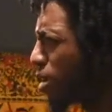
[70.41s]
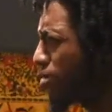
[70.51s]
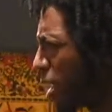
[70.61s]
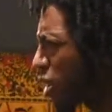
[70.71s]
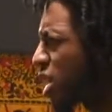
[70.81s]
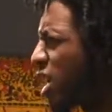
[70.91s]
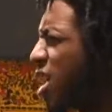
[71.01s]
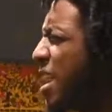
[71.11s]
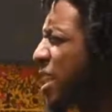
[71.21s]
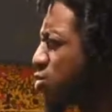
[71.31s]
and
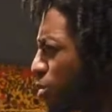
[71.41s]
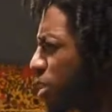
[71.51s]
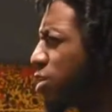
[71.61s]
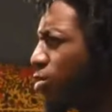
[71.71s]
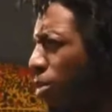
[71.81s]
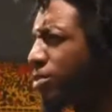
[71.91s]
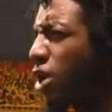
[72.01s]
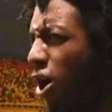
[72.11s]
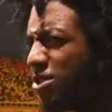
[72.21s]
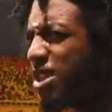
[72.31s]
America is really the one with
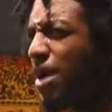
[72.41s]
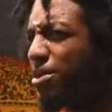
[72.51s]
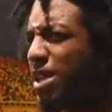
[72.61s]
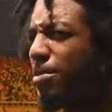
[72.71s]
Alzheimer's.